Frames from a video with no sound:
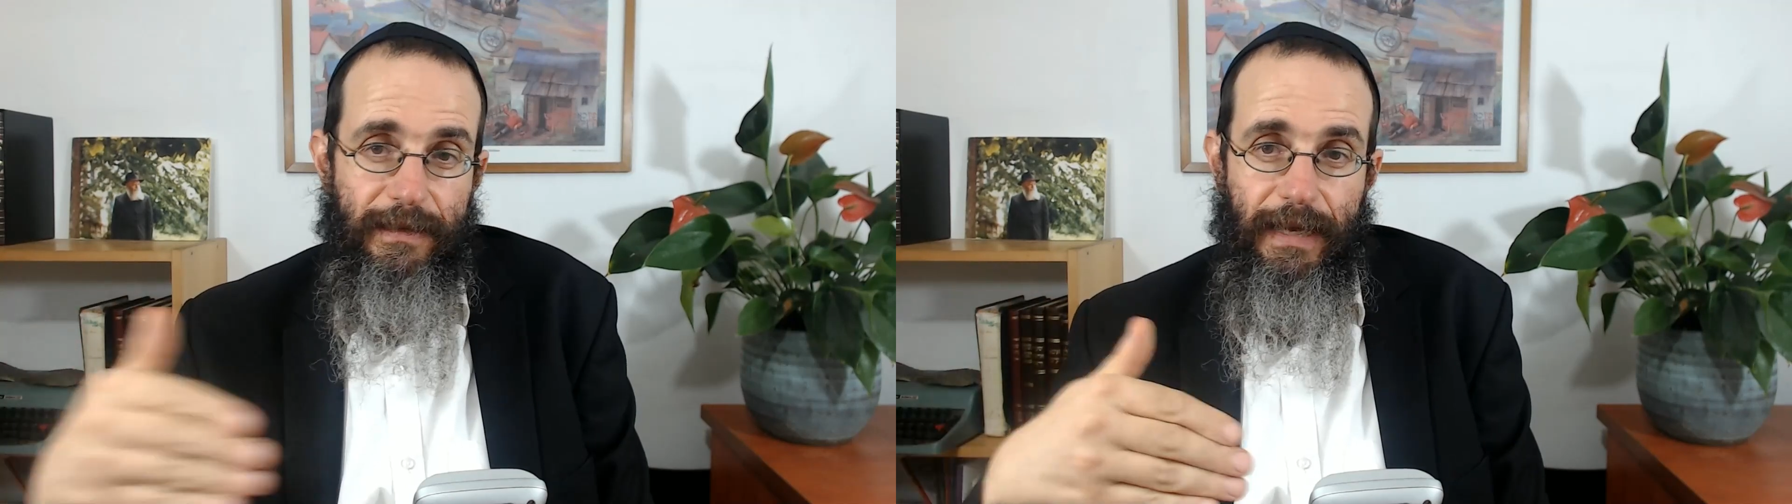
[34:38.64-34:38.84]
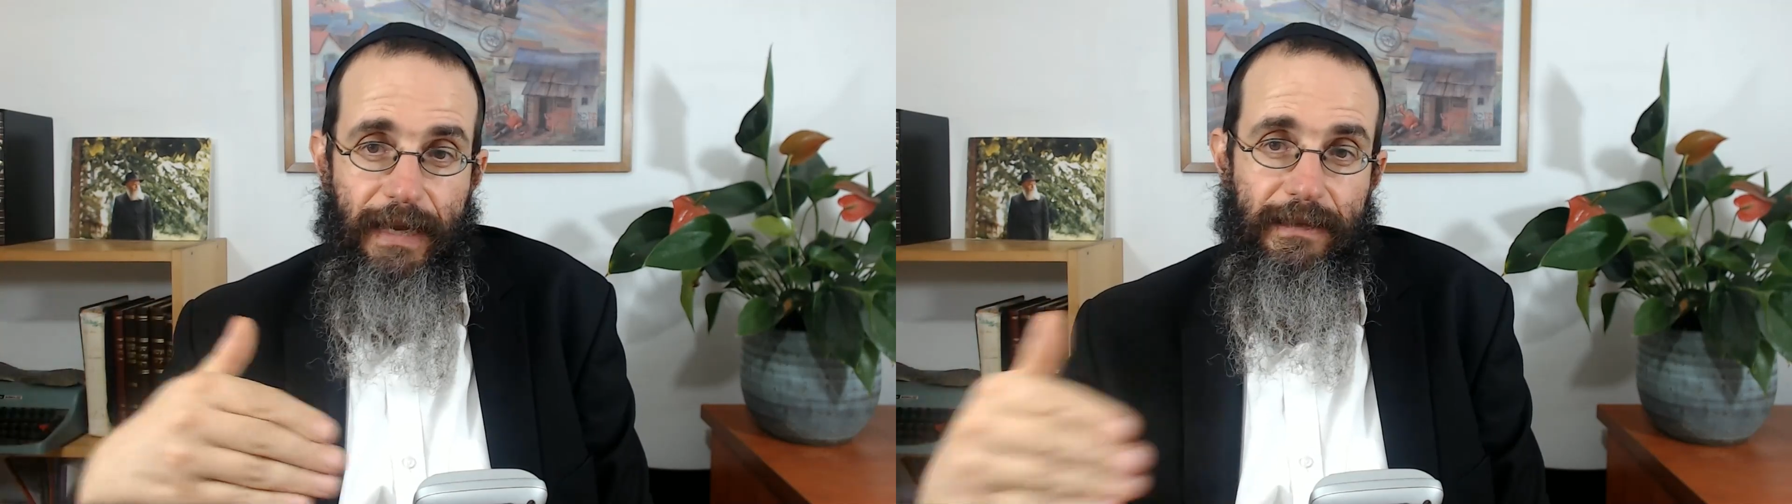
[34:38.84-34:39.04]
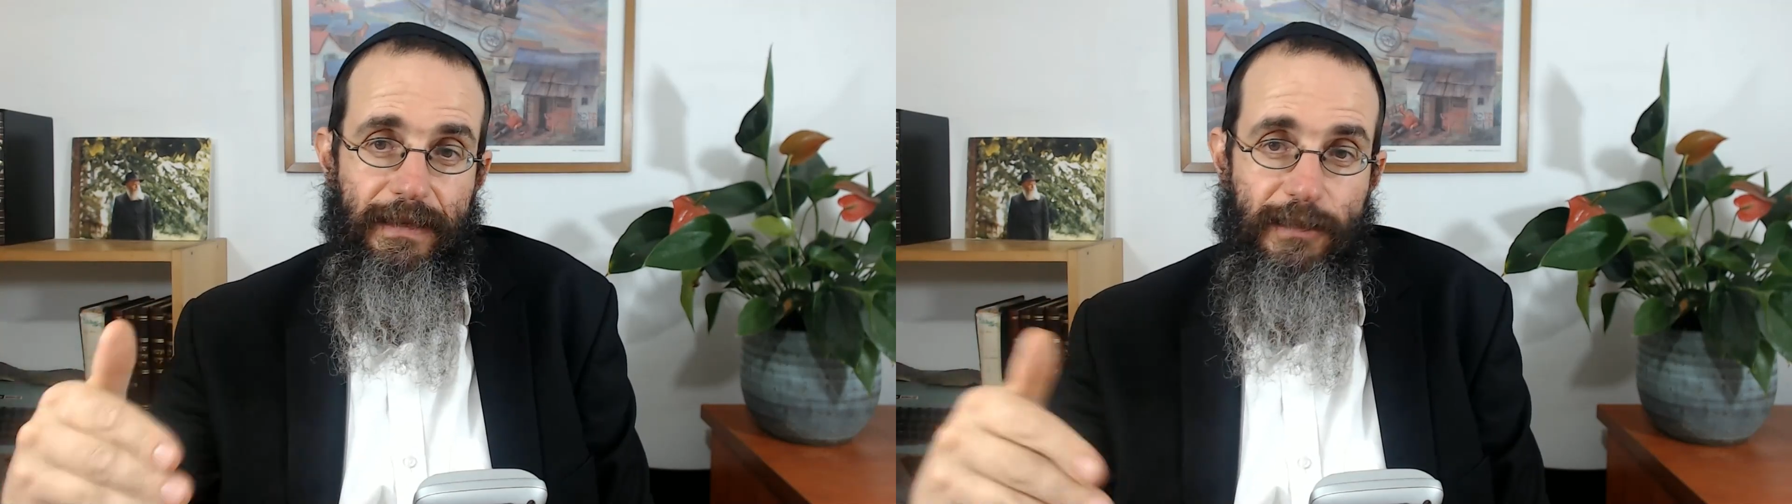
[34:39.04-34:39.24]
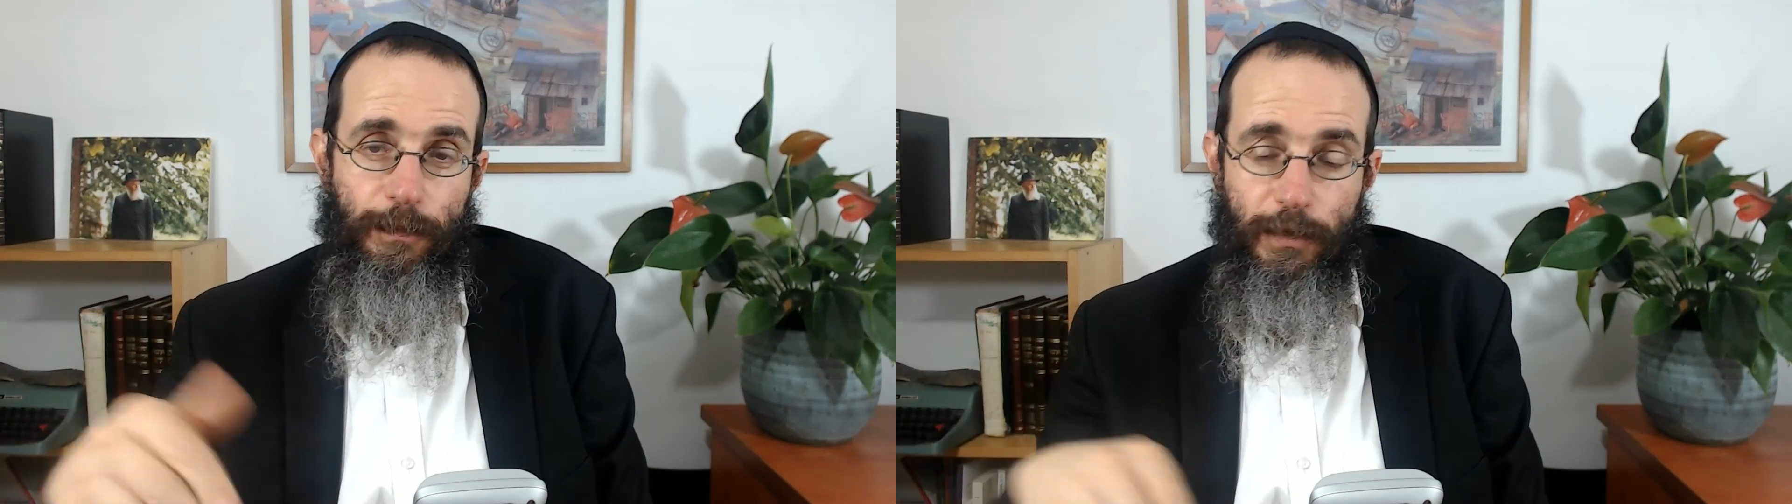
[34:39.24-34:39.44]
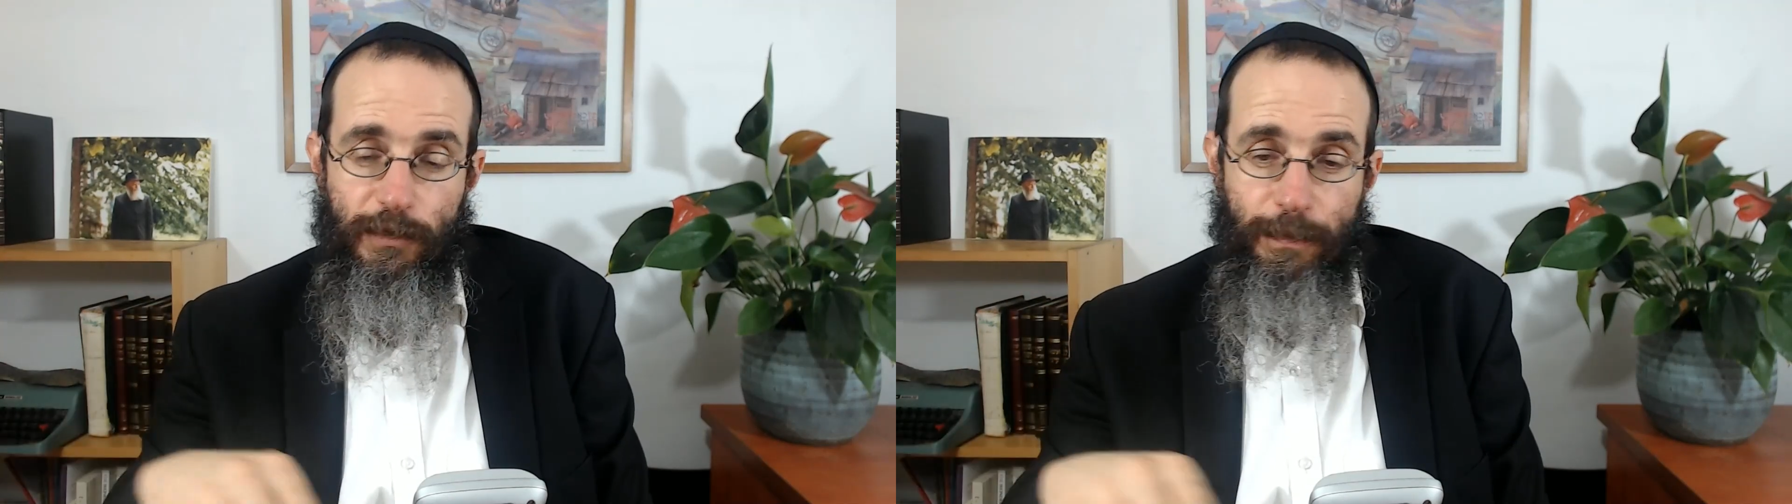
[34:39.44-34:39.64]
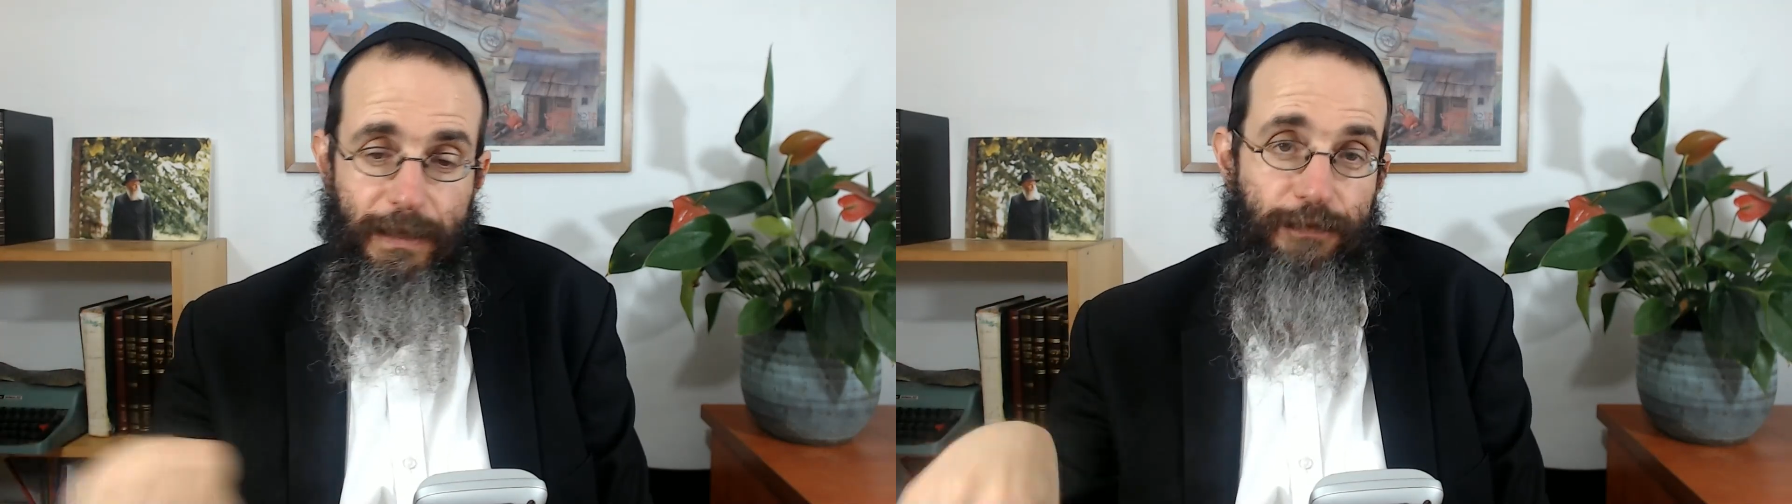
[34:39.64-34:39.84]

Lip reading: That it's supposed to be